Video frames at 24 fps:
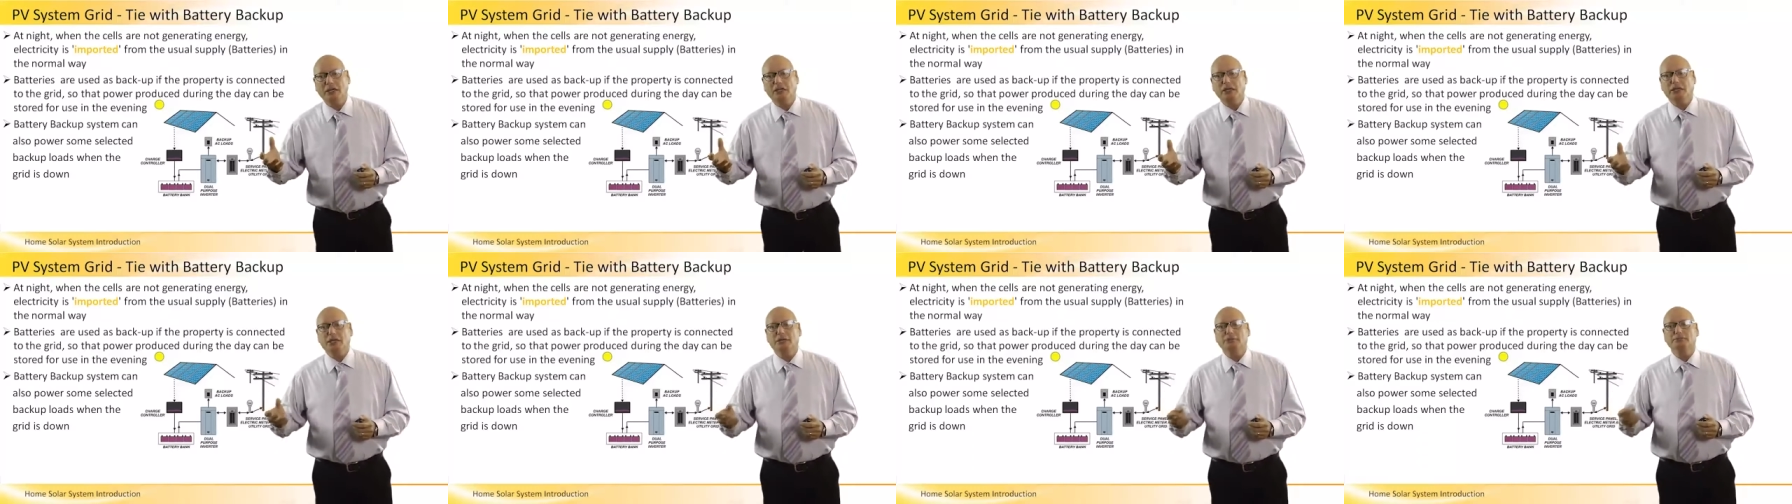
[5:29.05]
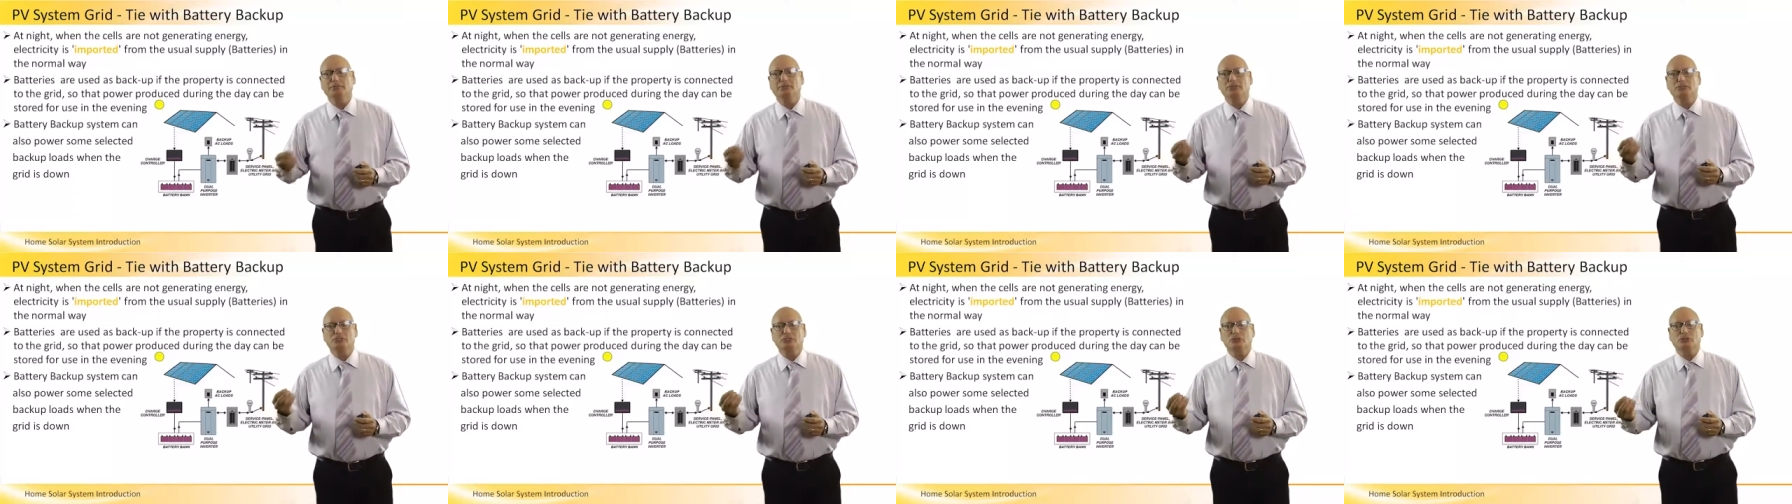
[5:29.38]
can
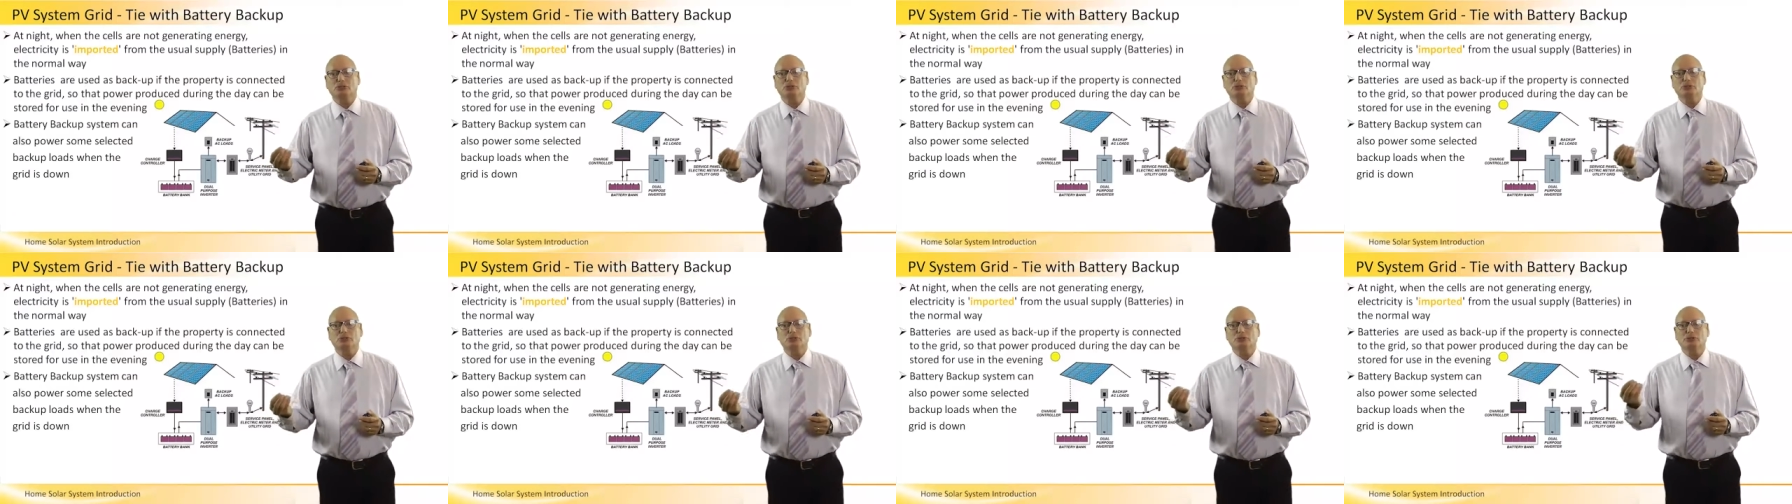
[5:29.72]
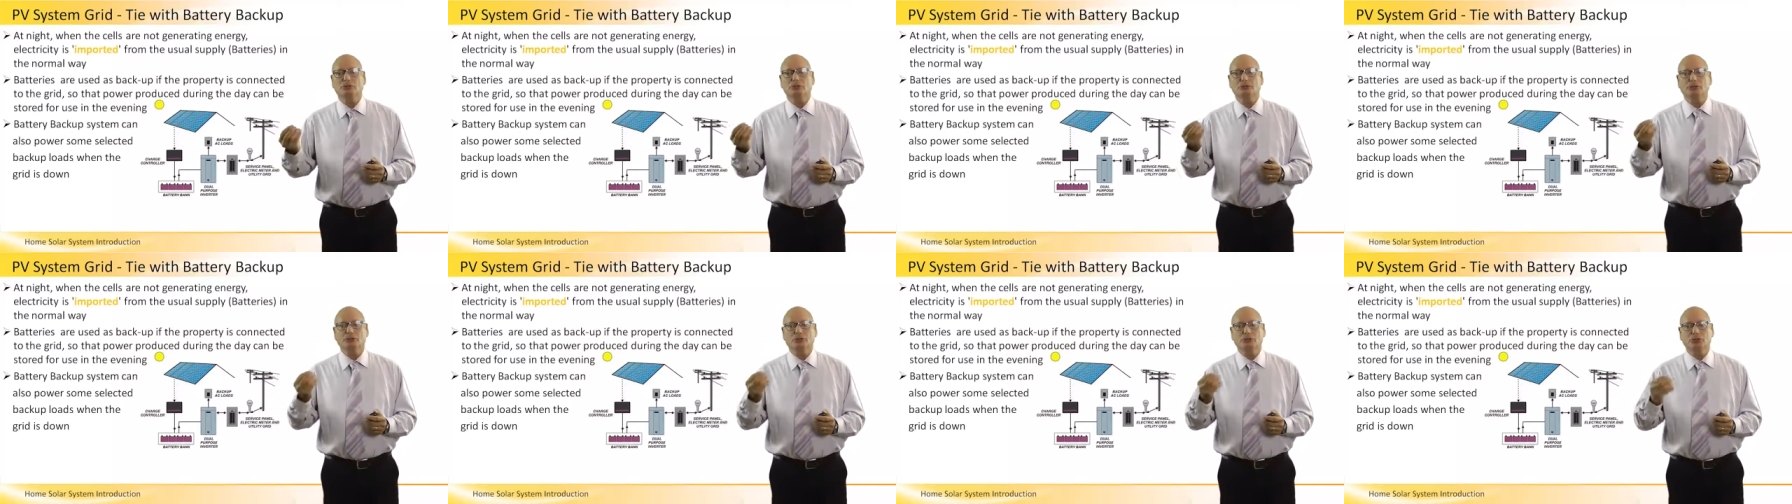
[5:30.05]
be stored
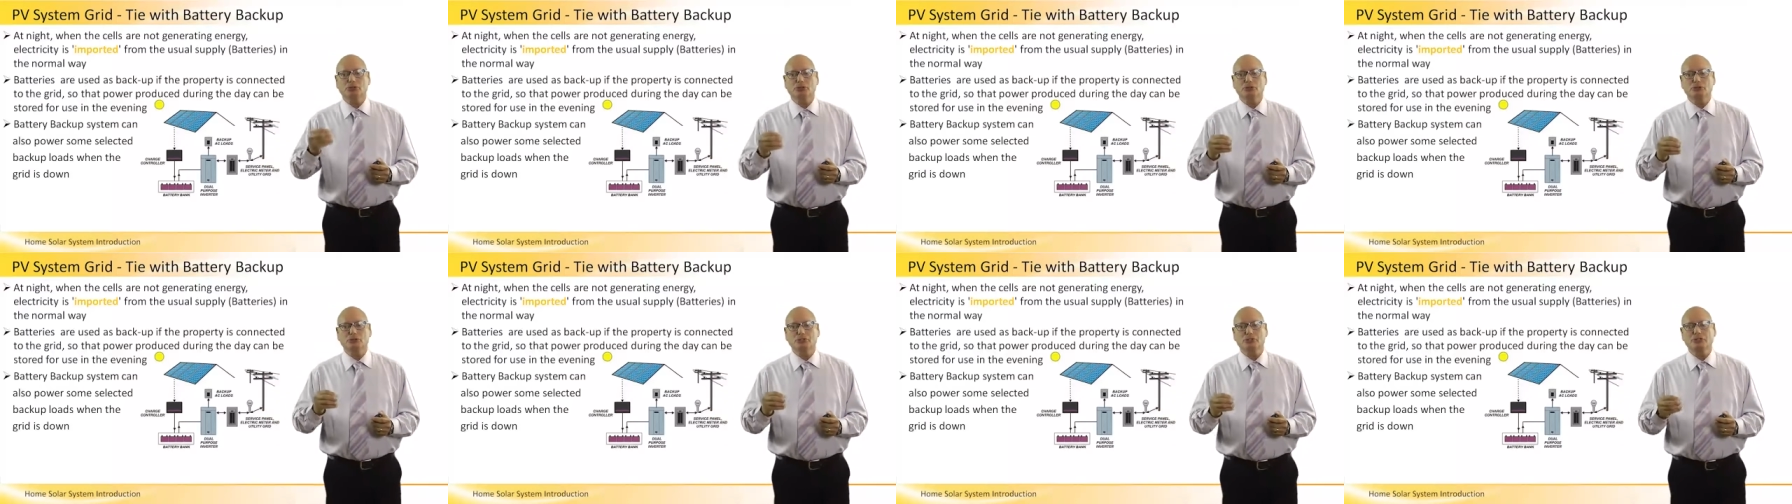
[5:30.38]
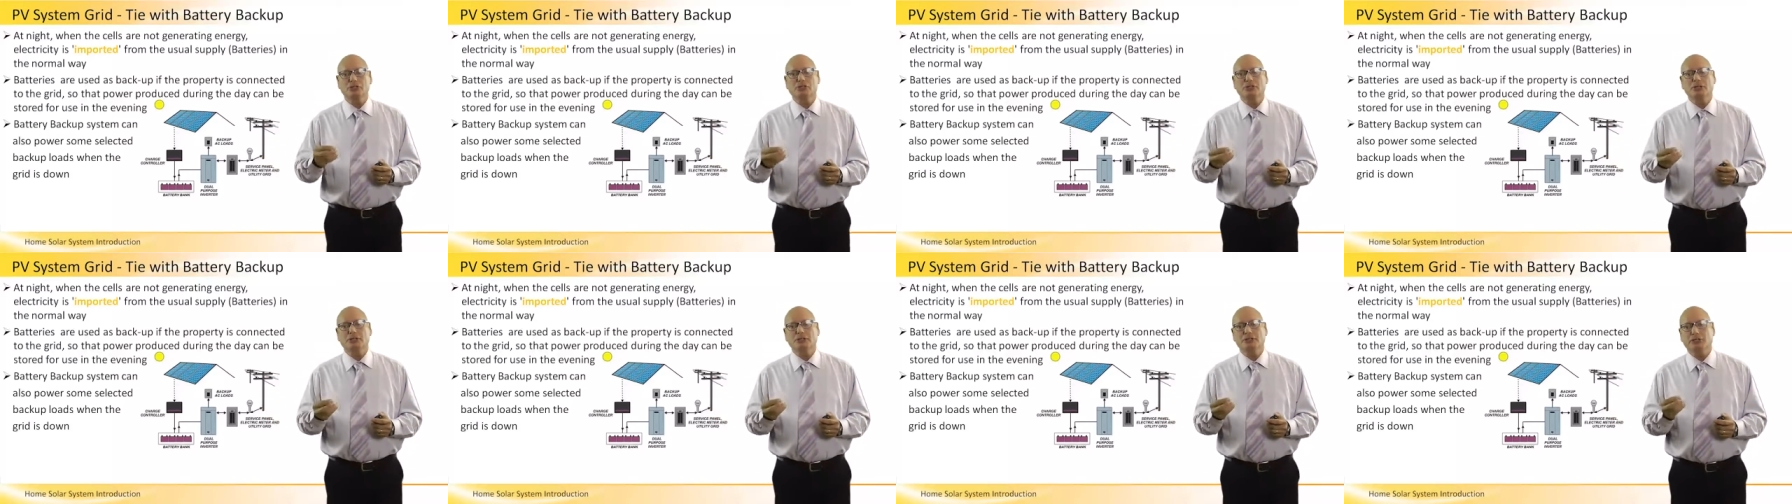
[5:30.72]
for
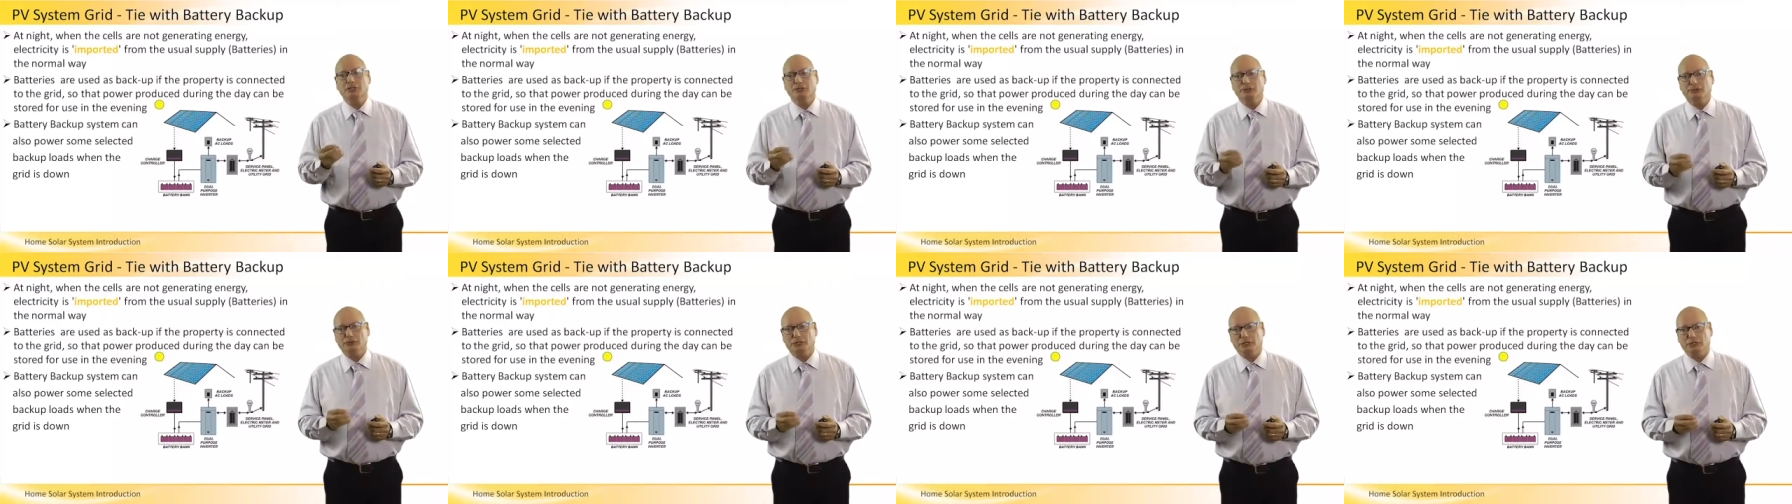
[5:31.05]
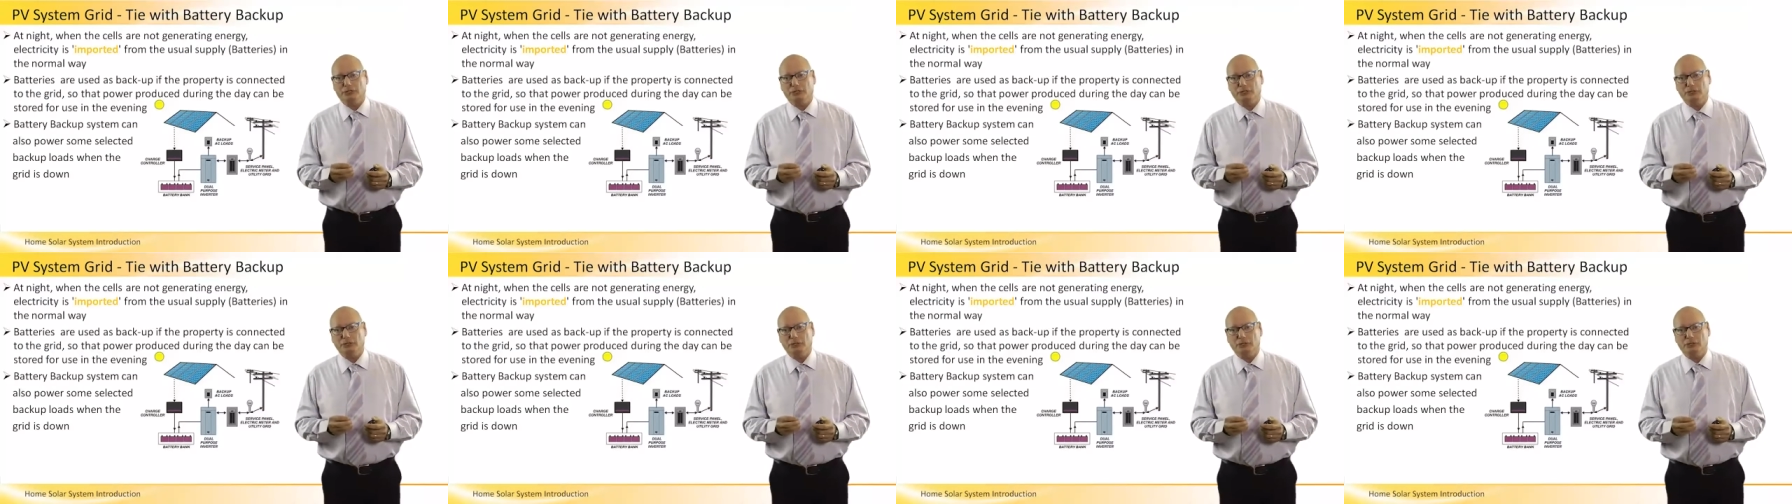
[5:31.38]
use in the
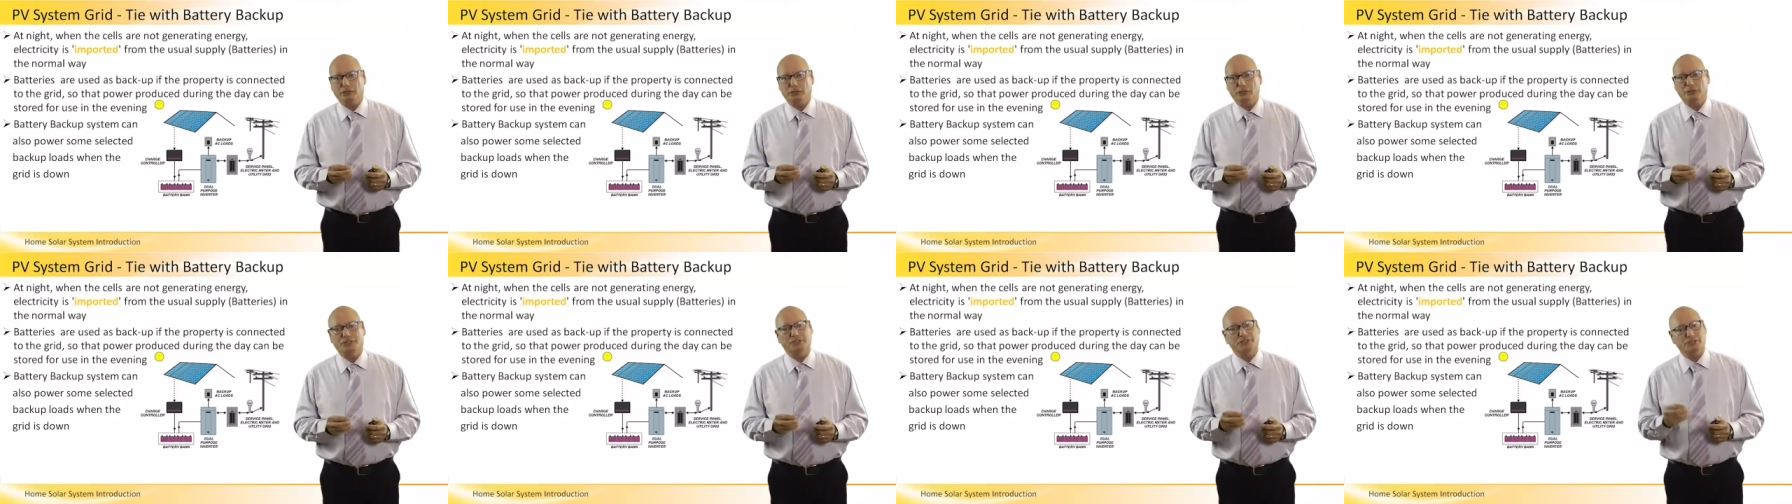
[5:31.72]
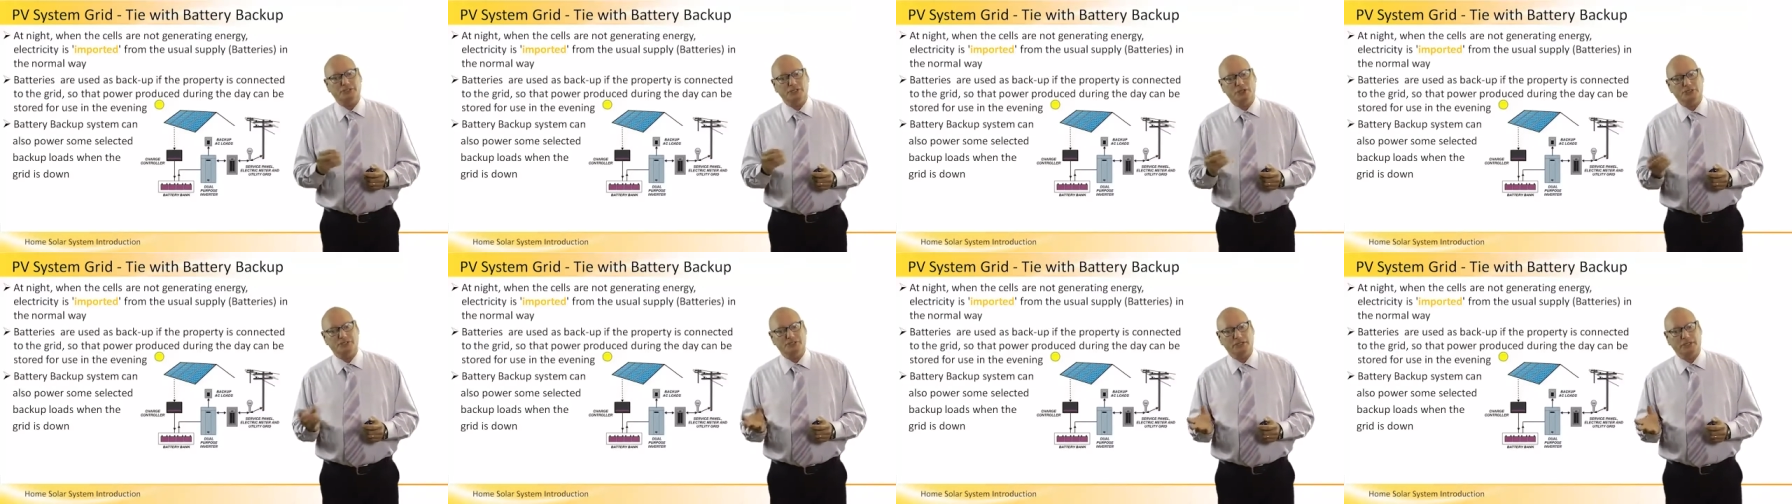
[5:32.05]
evening when there's
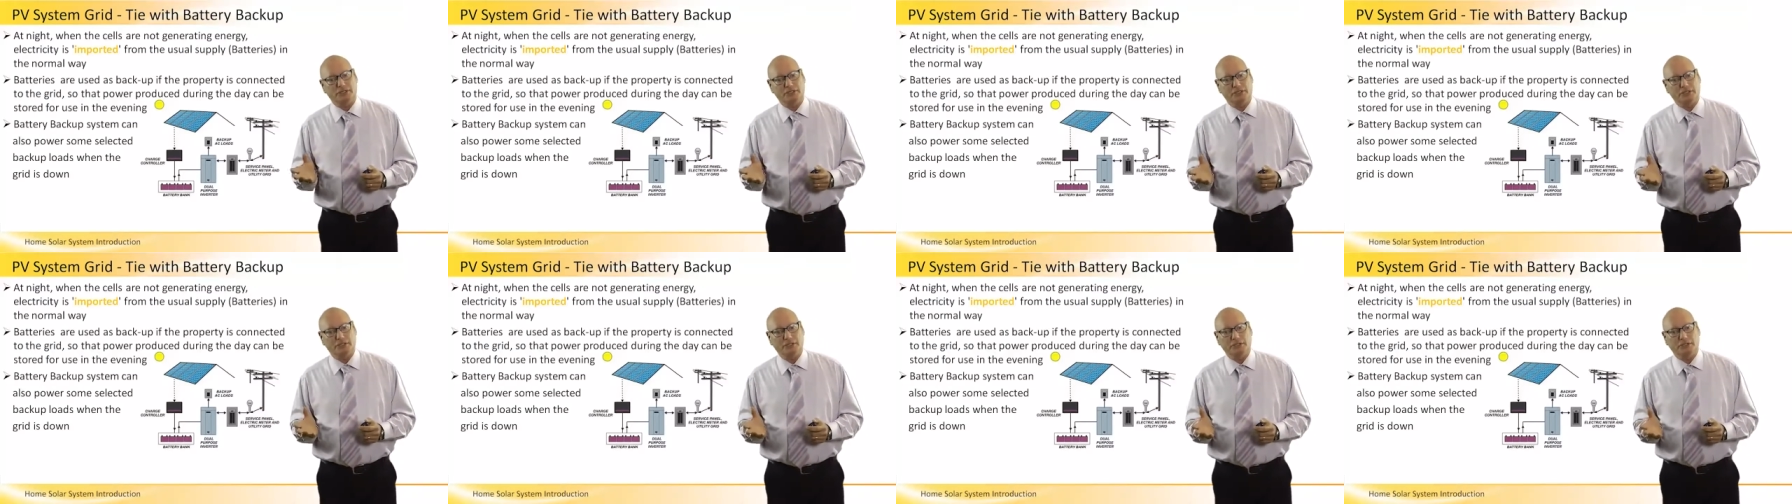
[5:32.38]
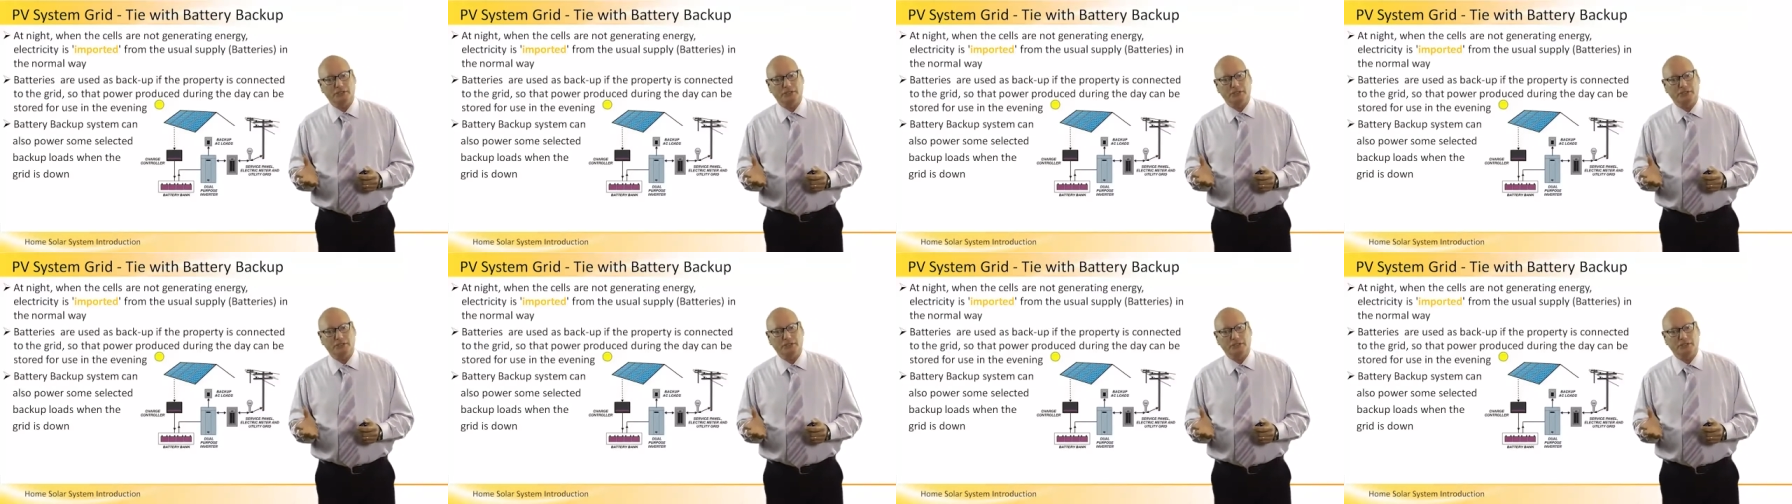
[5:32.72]
no sun.